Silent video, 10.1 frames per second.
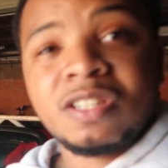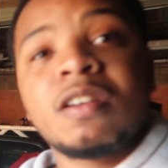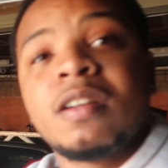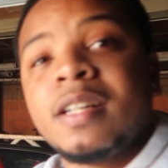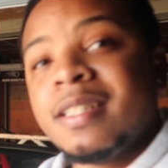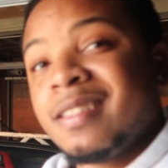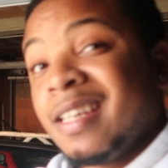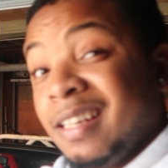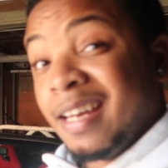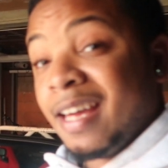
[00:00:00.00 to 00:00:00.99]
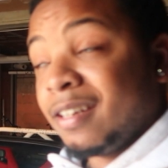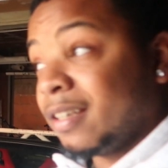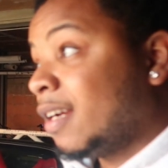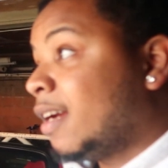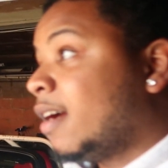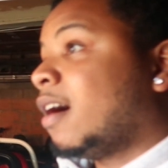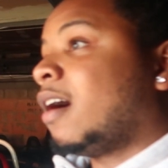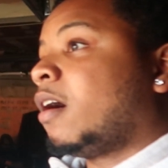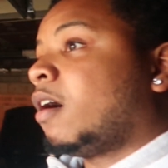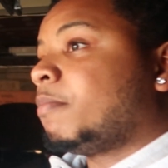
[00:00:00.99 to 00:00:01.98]
car is getting a header.
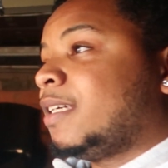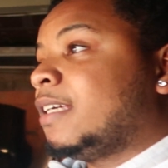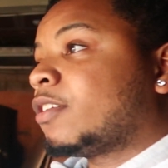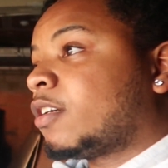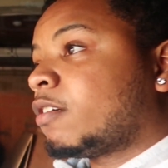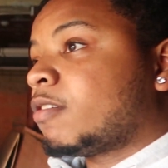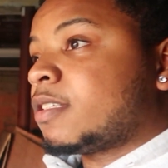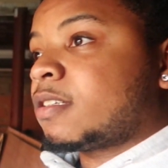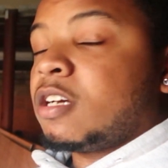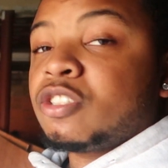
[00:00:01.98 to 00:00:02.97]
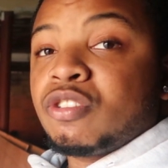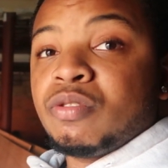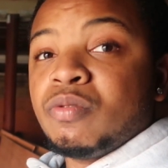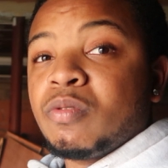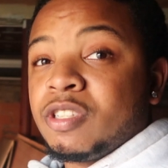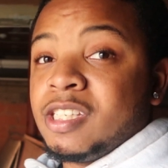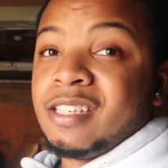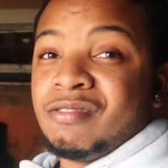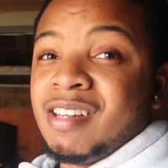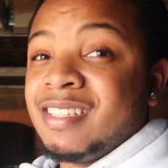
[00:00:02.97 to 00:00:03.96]
Either gonna run Skunk 2 or
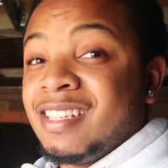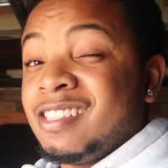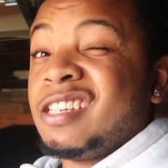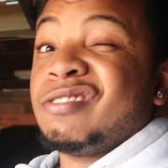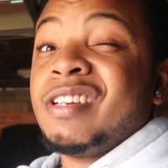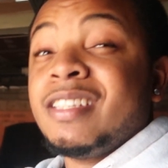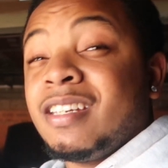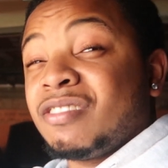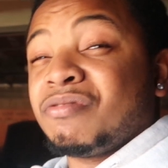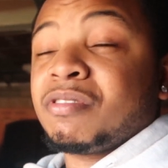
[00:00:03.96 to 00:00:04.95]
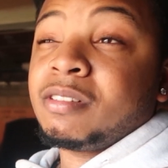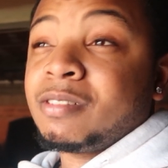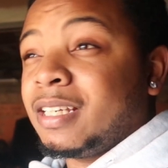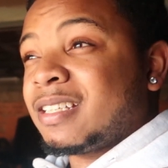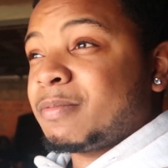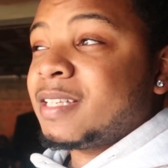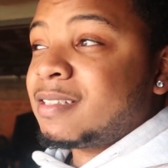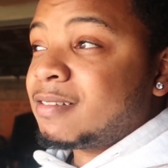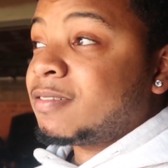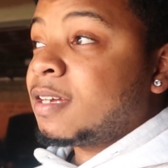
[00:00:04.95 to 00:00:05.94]
Jay's Racing. Jay's Racing is really
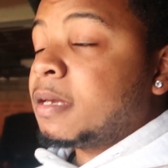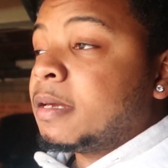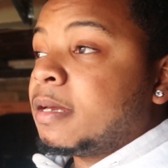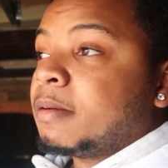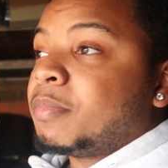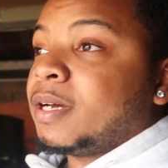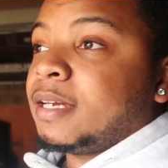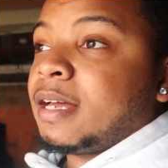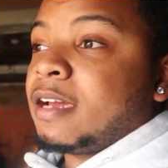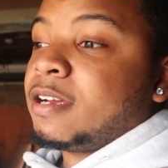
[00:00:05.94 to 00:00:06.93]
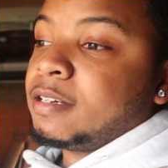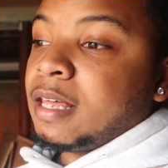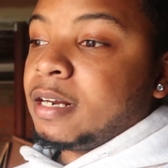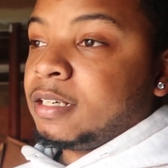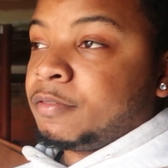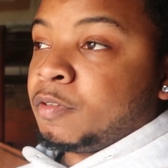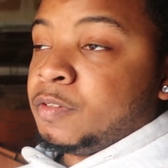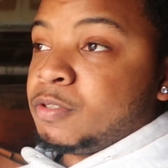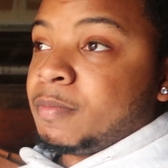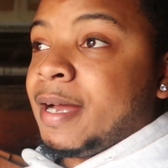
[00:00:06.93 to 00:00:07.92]
expensive, but I hear a lot of good
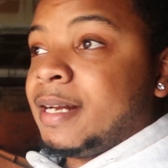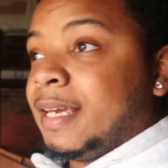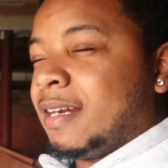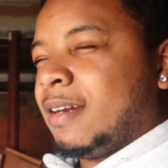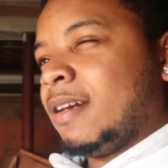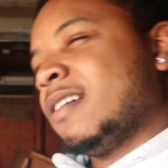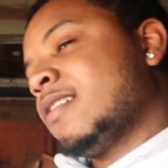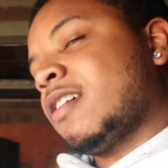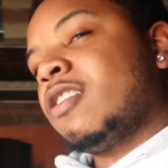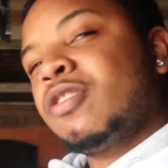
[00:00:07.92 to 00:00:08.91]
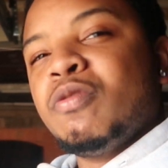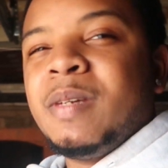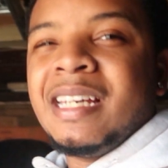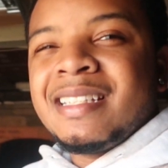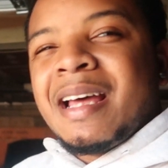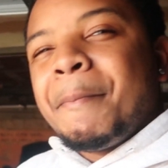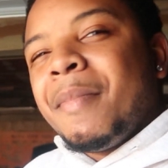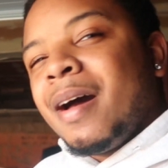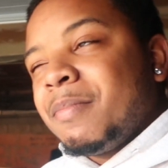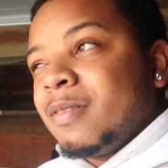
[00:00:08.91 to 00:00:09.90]
reviews about it. And Skunk 2 because
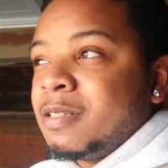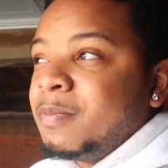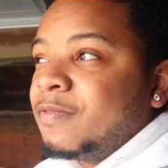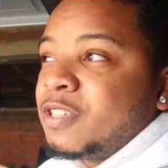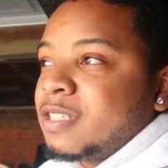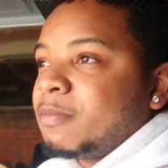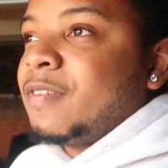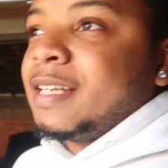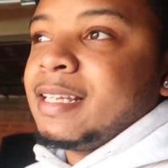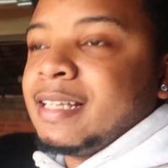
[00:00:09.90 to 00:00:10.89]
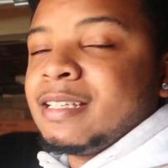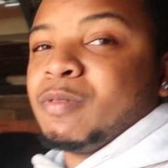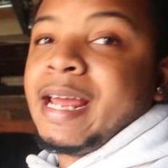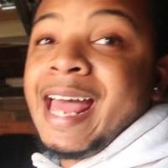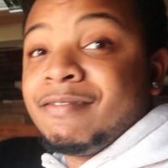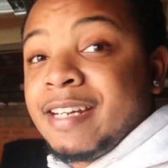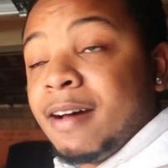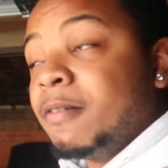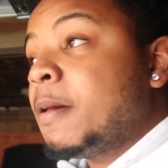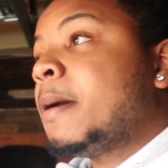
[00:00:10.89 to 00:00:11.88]
just for the fact that that's what I have
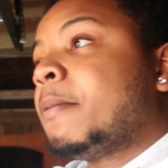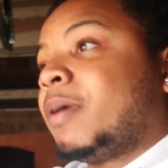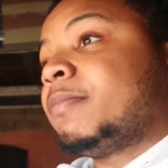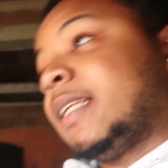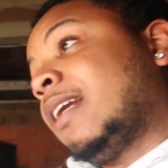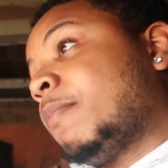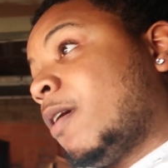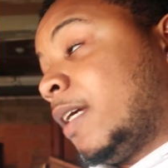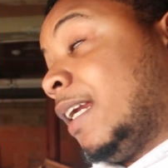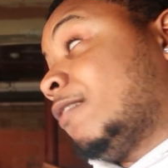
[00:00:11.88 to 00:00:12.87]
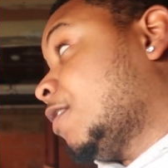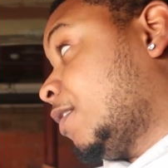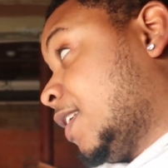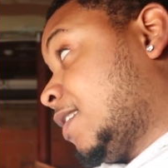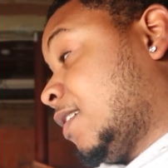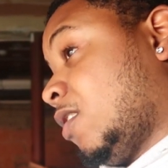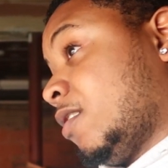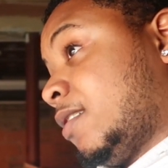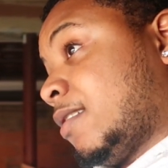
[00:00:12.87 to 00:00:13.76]
now. But I'm thinking about getting rid of this exhaust